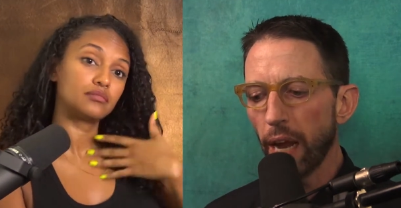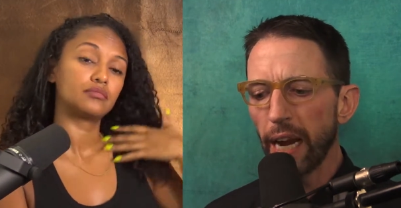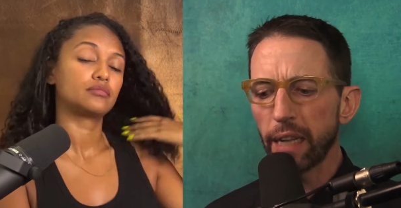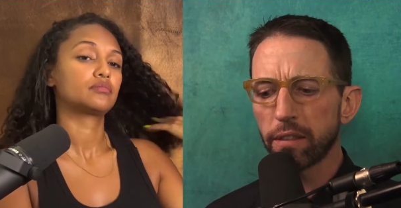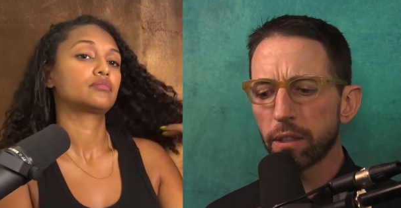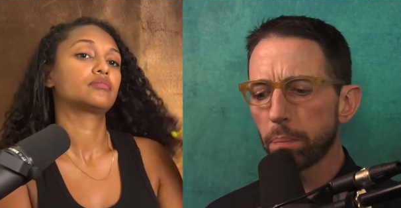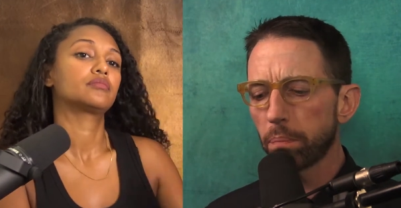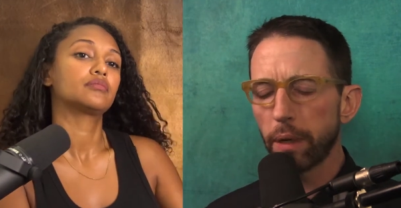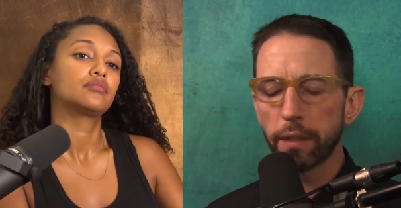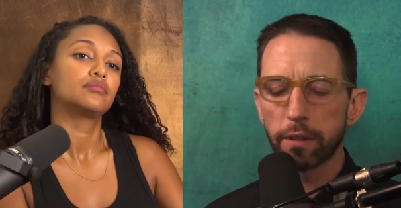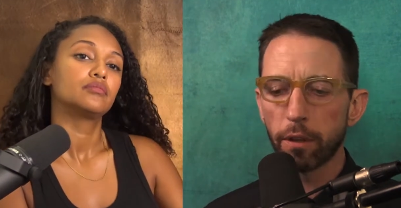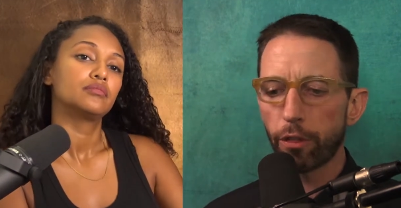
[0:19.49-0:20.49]
Speaker 1: And it's a,
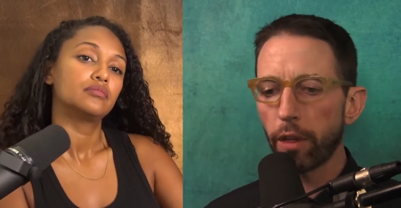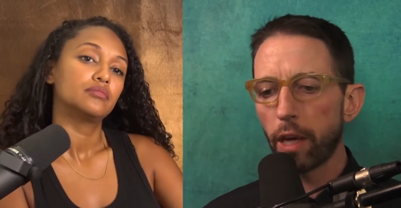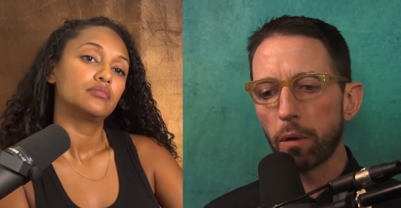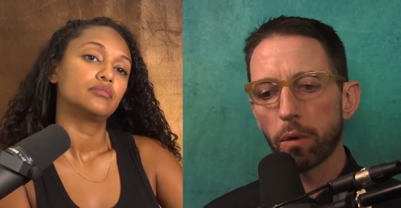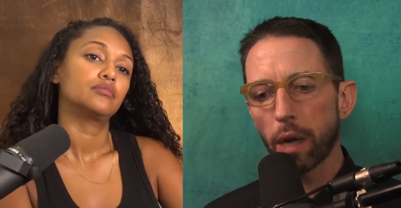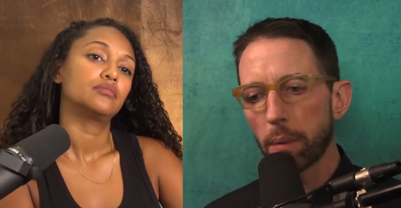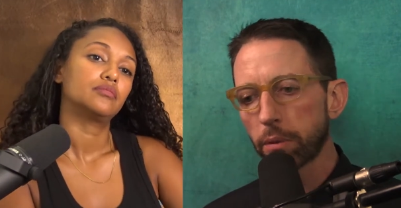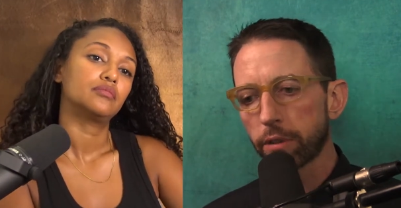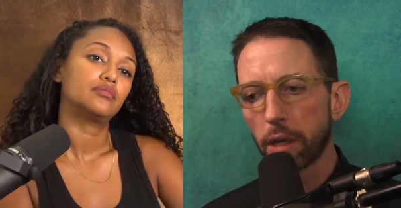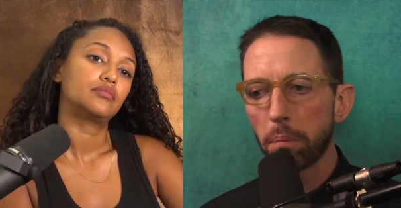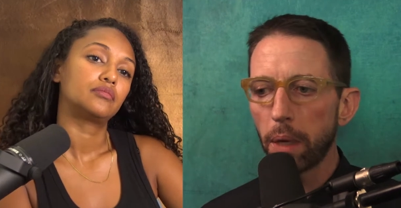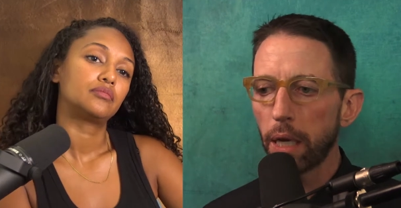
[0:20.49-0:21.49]
it's a thing
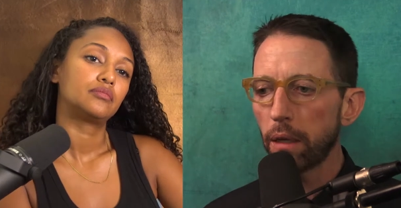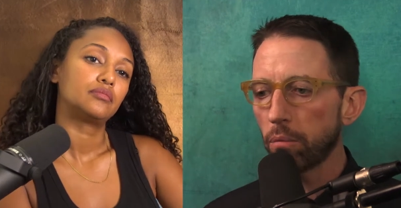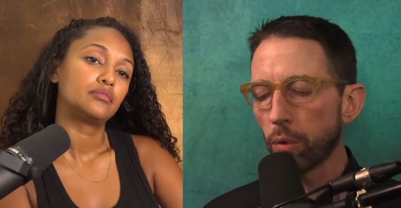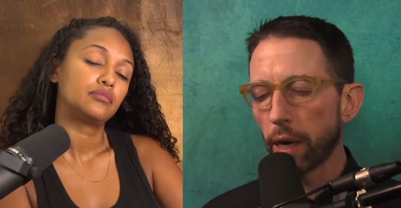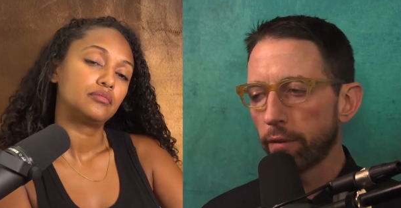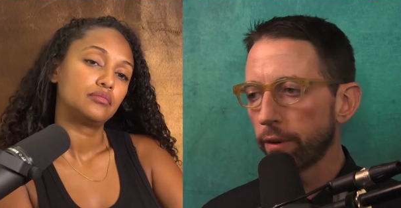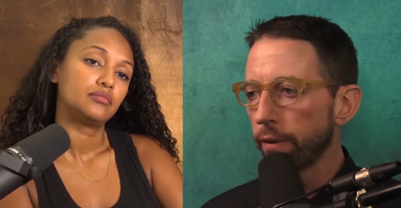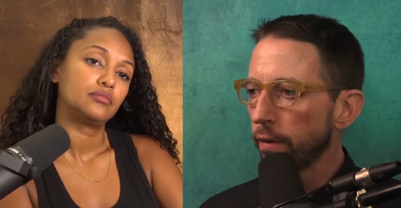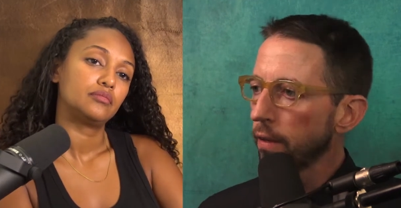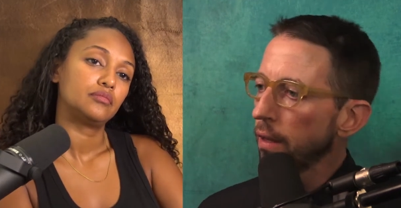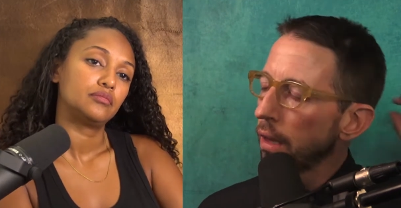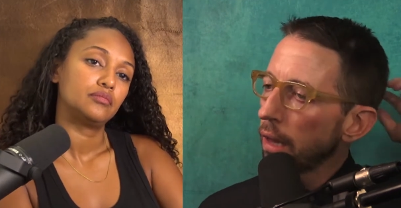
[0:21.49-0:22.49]
couples can meet, whatever.
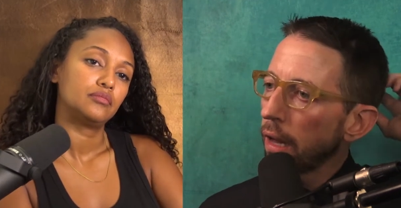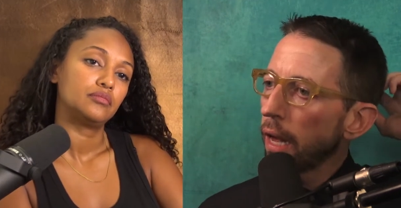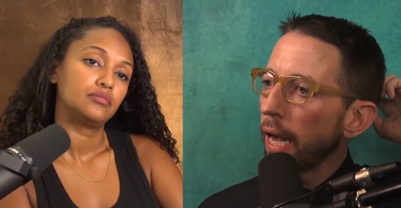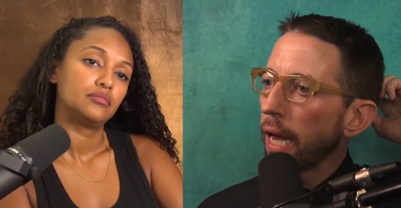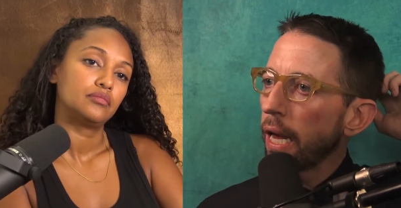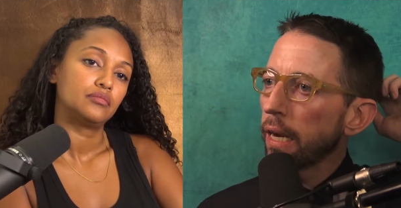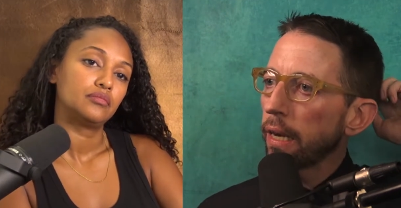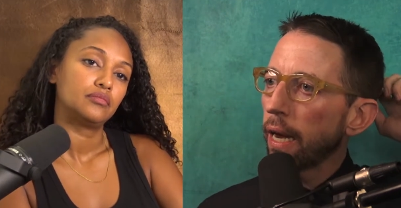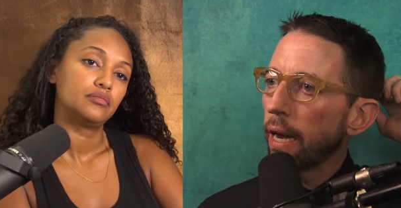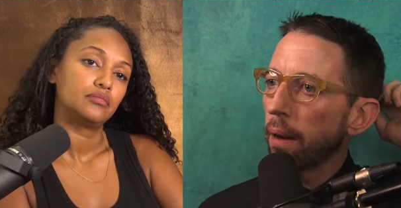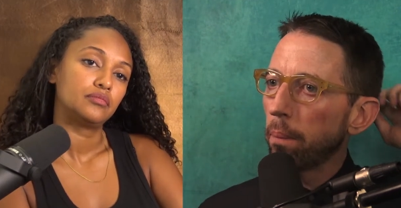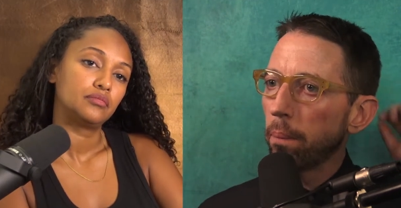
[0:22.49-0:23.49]
And
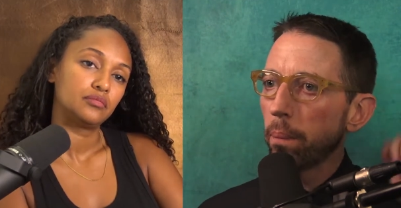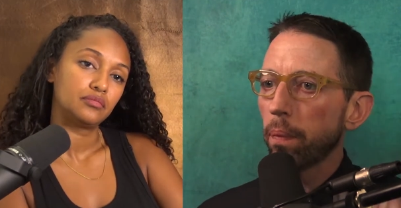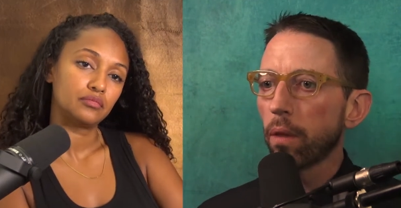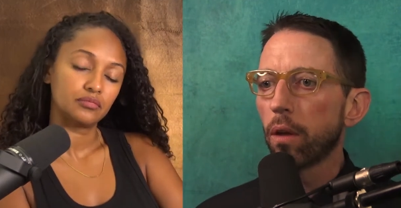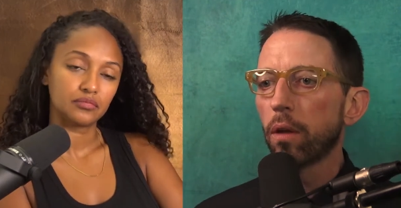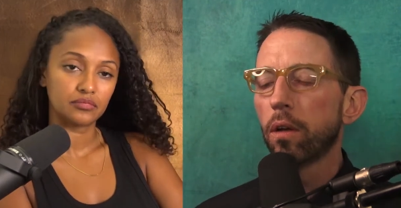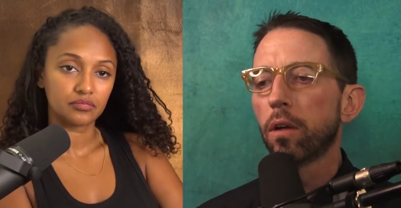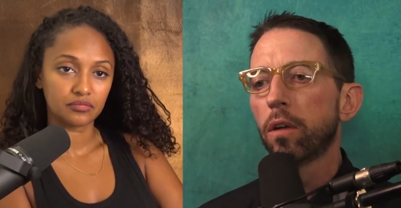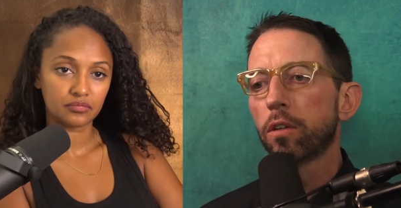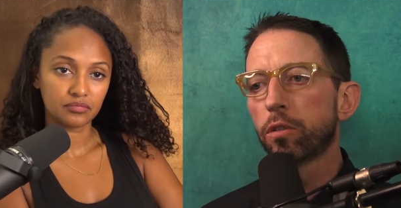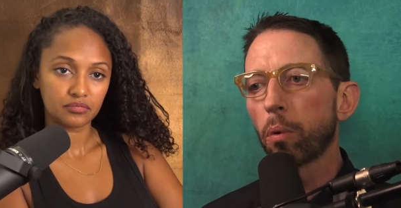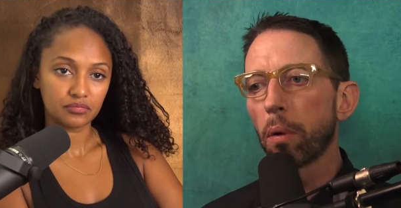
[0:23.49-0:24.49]
um,
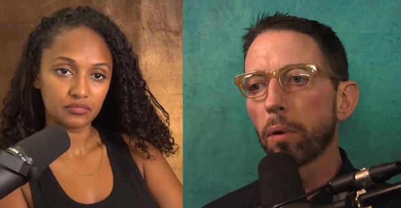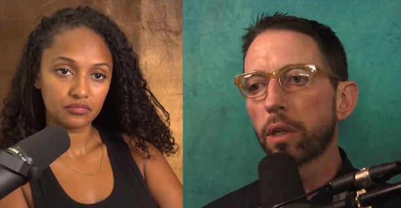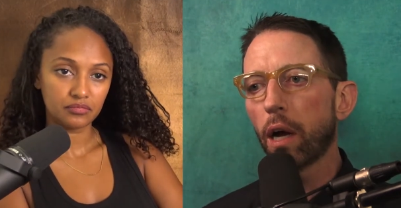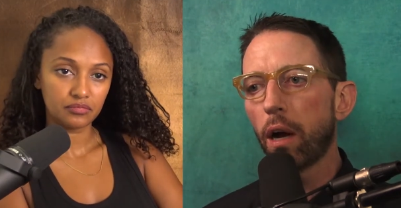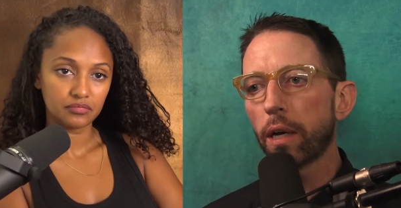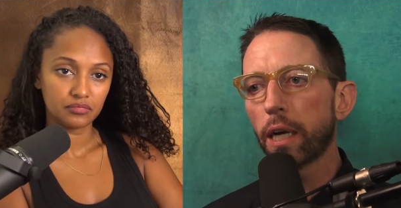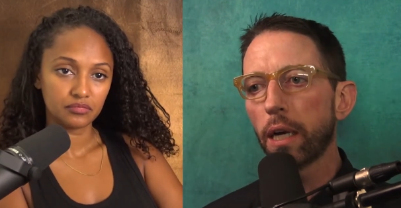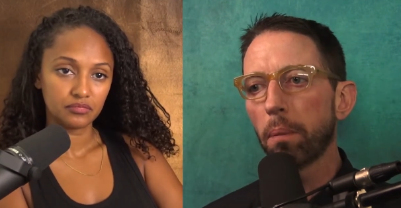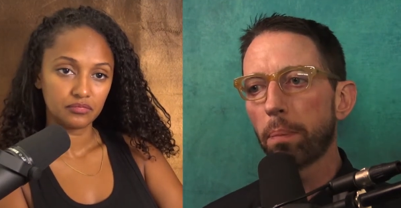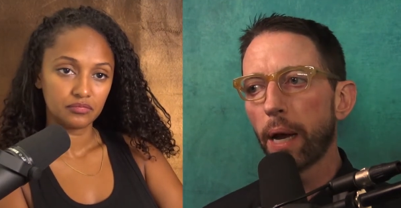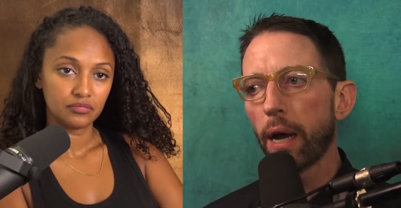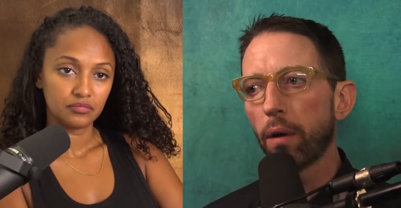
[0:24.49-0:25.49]
so we were talking
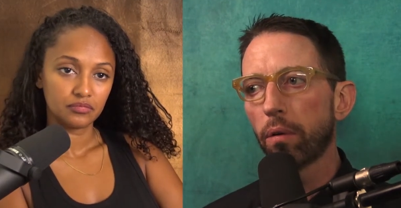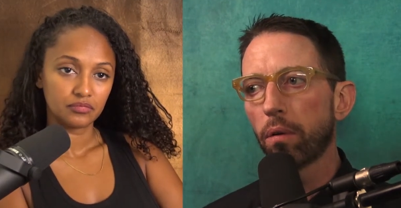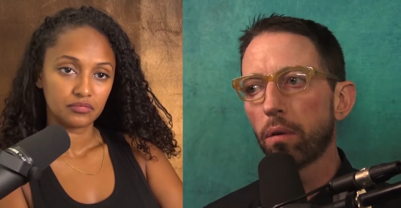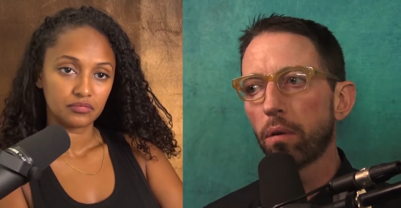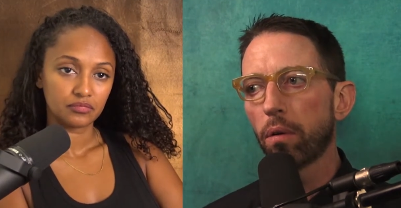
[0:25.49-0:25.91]
about